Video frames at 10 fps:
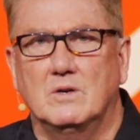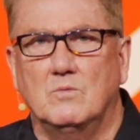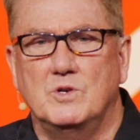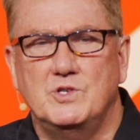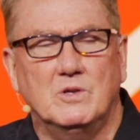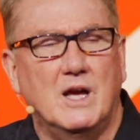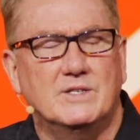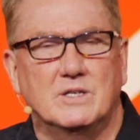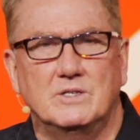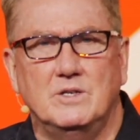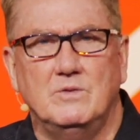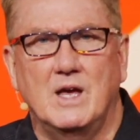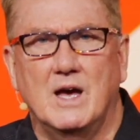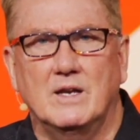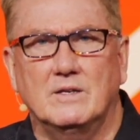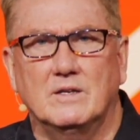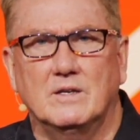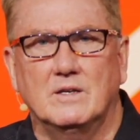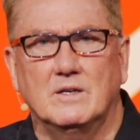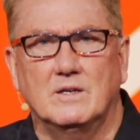Would you like to do that?
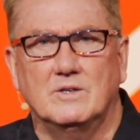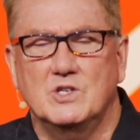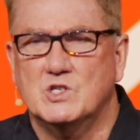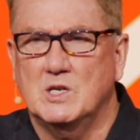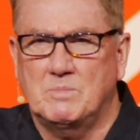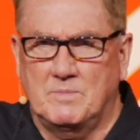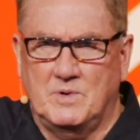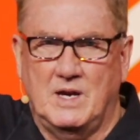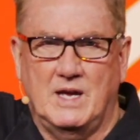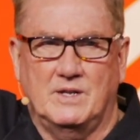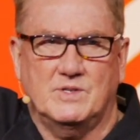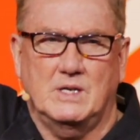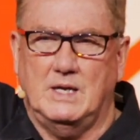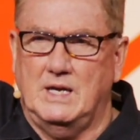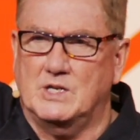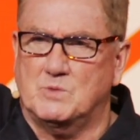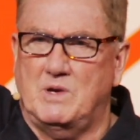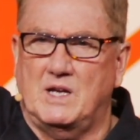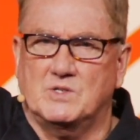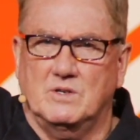Just slip up your hand and say, yes,
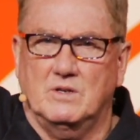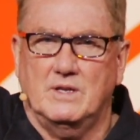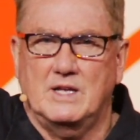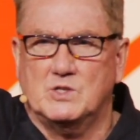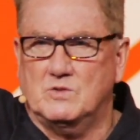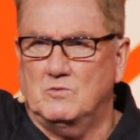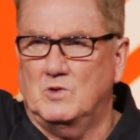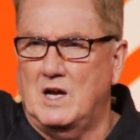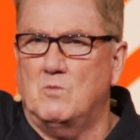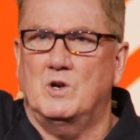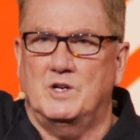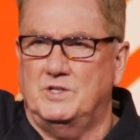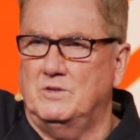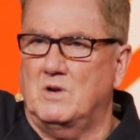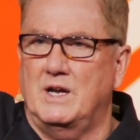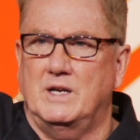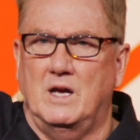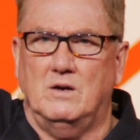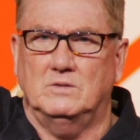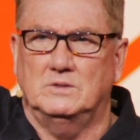Pastor, that's what I want to do right now.